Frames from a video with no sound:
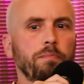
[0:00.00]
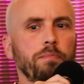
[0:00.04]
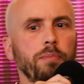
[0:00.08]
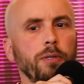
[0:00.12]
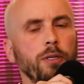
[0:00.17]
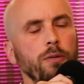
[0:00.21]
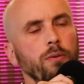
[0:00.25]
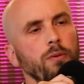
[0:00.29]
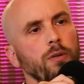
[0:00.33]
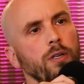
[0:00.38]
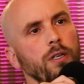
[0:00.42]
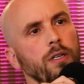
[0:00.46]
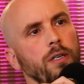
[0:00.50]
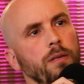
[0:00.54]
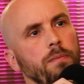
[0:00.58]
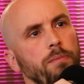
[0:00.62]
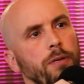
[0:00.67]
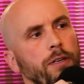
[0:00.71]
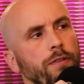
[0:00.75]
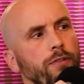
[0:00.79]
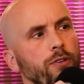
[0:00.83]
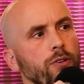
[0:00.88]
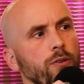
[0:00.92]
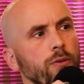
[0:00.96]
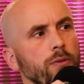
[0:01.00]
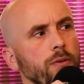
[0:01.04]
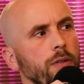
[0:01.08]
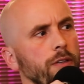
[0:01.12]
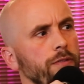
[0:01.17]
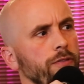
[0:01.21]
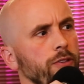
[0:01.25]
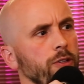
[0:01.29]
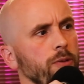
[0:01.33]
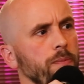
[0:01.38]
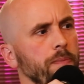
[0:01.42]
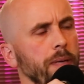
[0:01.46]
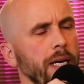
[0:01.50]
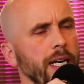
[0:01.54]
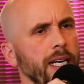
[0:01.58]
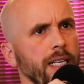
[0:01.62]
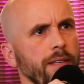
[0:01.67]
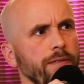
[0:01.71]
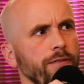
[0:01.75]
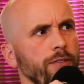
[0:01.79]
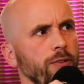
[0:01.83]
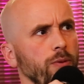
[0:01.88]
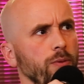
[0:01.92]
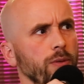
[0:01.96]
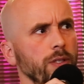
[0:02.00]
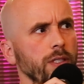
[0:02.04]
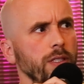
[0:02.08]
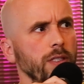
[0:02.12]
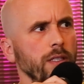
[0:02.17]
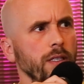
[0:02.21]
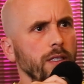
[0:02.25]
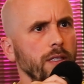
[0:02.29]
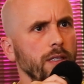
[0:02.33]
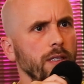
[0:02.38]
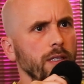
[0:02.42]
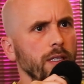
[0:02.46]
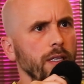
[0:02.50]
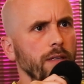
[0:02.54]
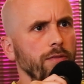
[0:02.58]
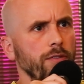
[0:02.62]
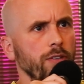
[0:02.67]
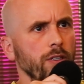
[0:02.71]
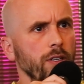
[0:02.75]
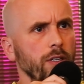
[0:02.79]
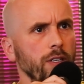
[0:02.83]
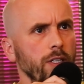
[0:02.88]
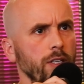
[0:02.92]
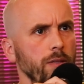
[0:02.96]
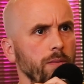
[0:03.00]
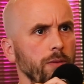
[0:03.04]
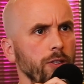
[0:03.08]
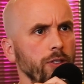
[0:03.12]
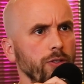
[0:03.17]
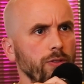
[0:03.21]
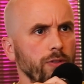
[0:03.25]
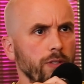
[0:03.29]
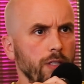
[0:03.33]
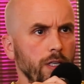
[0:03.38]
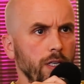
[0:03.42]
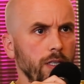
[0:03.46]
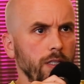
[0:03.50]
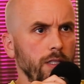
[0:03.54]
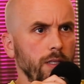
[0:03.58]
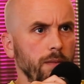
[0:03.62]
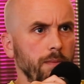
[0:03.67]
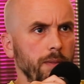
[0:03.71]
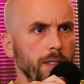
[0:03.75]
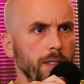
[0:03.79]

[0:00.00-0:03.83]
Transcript: But if you pay an influencer, they've got a commercial tie to the